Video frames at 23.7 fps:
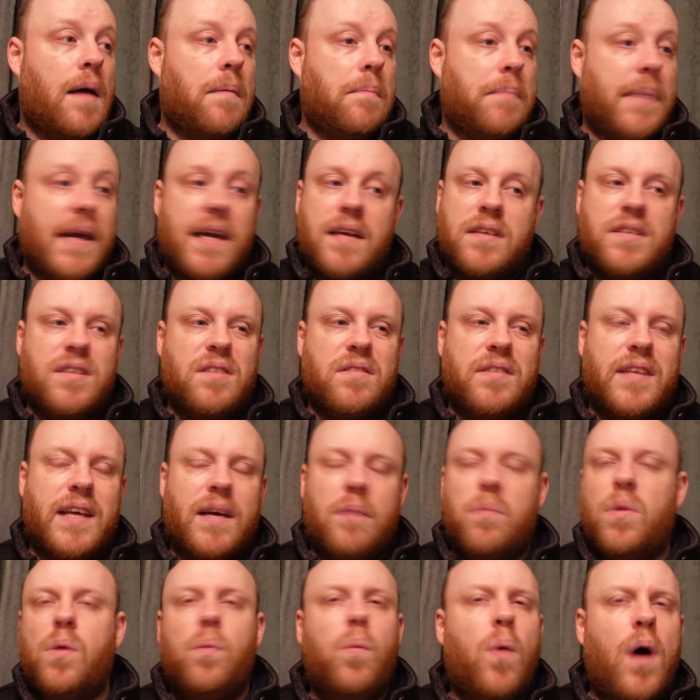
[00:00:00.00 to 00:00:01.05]
because you'll
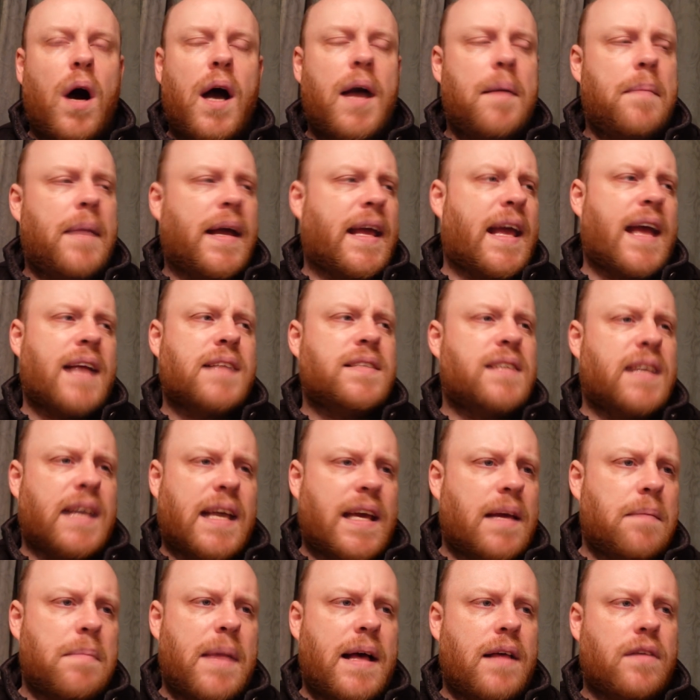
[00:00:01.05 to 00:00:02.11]
think, well, why am I getting
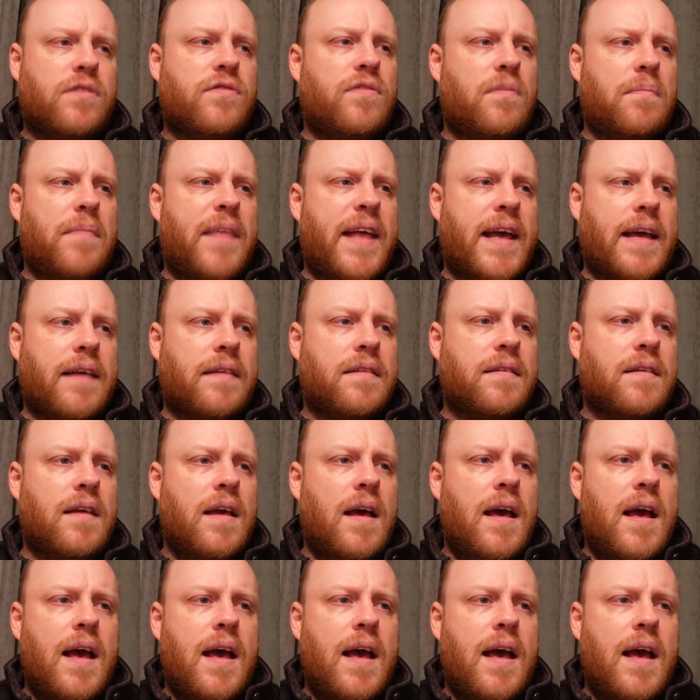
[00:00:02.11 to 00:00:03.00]
emails from this?